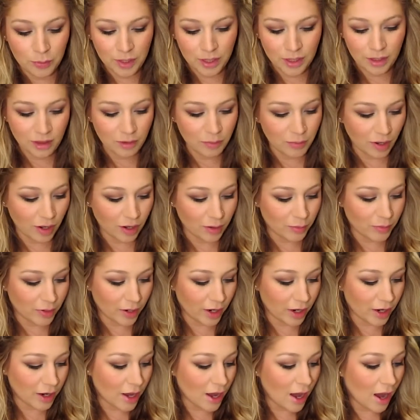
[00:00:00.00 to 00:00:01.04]
be in the bottom
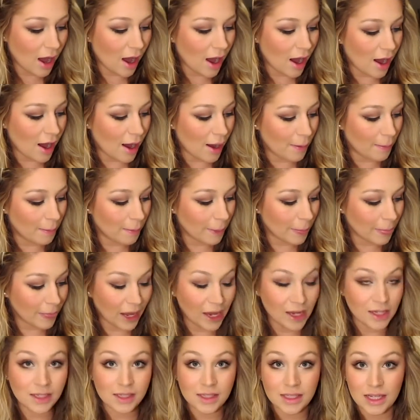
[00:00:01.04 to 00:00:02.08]
bar.
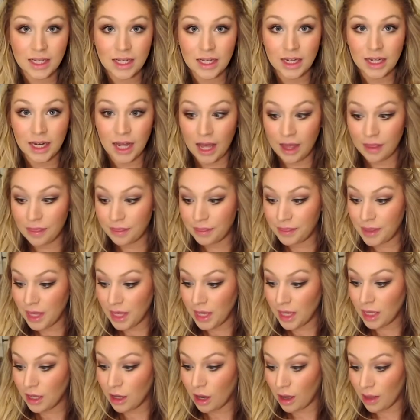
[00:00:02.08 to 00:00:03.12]
I seen a
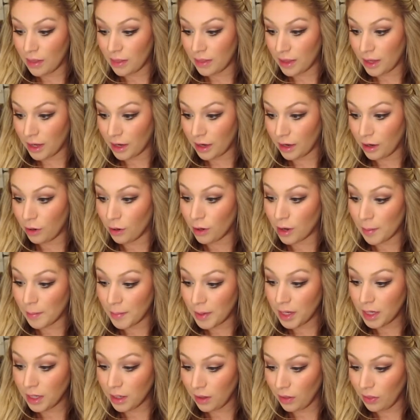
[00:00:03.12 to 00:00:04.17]
thing on there, or a
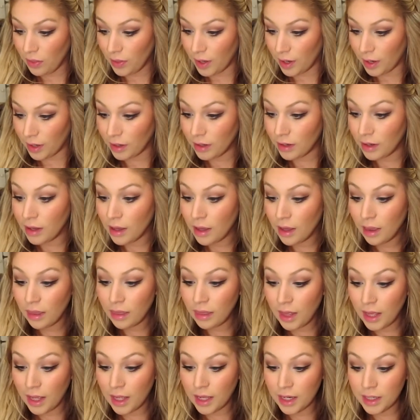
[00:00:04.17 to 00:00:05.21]
pin on there,
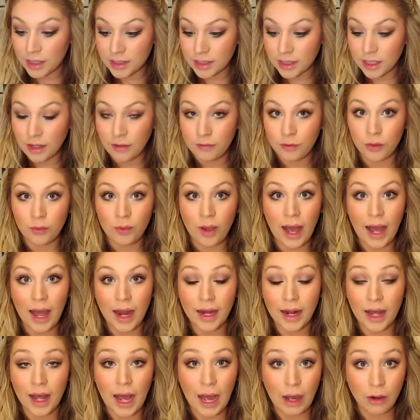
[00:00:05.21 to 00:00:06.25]
that if you
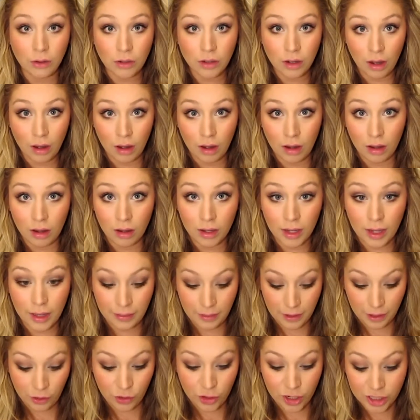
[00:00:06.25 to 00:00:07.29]
add alcohol and
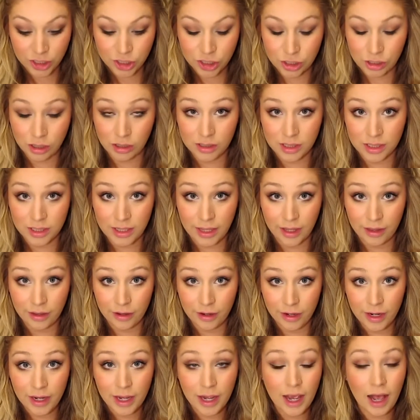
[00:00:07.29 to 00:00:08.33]
then crush it all
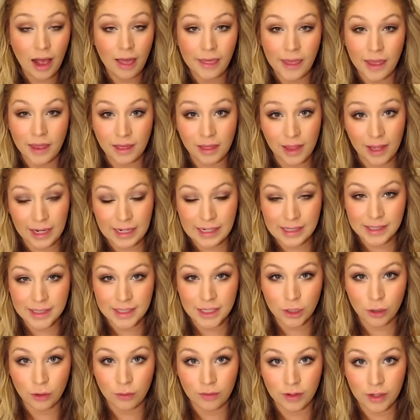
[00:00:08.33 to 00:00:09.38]
together and then let it
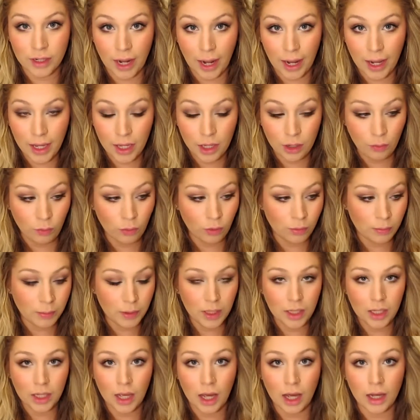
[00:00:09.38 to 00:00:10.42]
sit overnight, it will
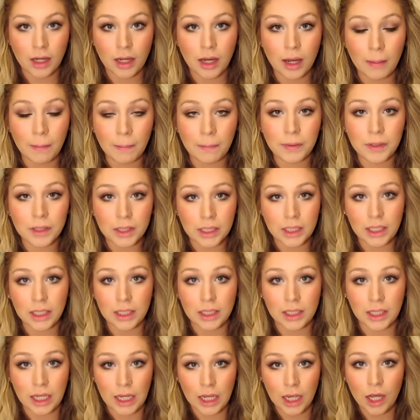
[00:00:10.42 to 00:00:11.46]
be a
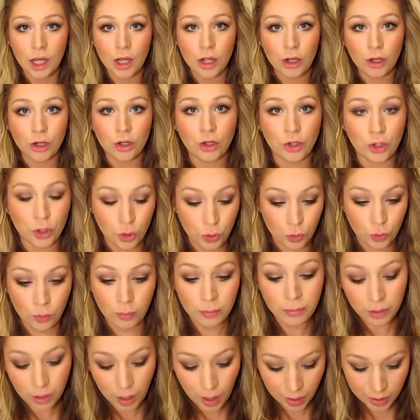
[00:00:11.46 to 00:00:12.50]
completely new
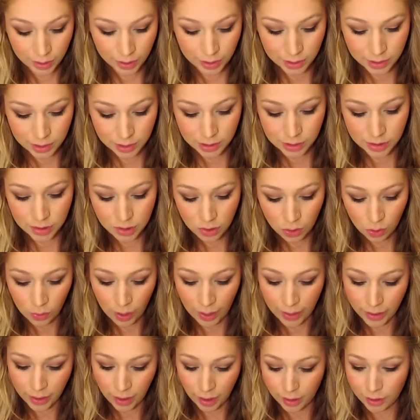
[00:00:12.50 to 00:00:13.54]
product. And so
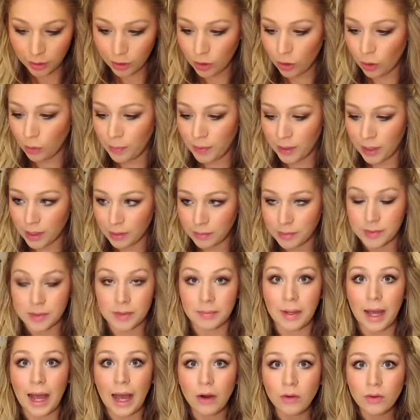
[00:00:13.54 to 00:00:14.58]
I gotta go pick up
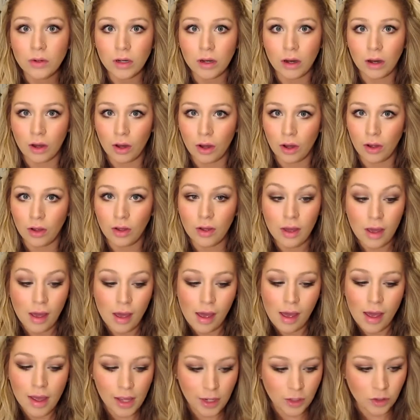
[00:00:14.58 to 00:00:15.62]
some alcohol
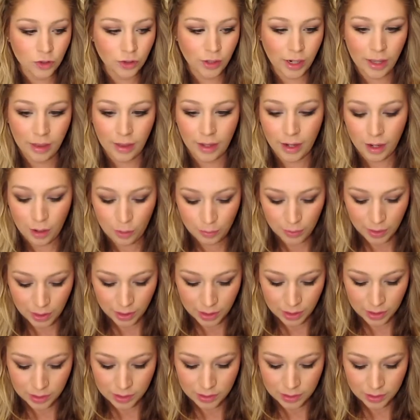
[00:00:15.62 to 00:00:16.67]
and try that out,
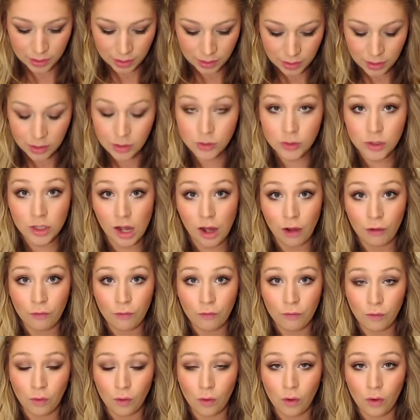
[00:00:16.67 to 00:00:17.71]
because this is a
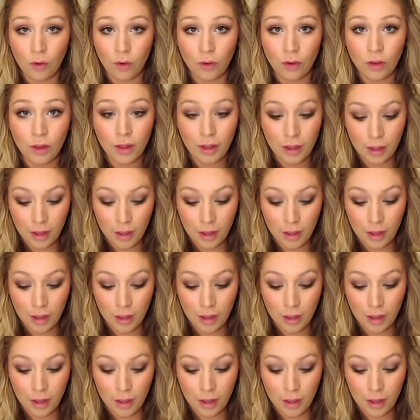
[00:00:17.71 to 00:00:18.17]
full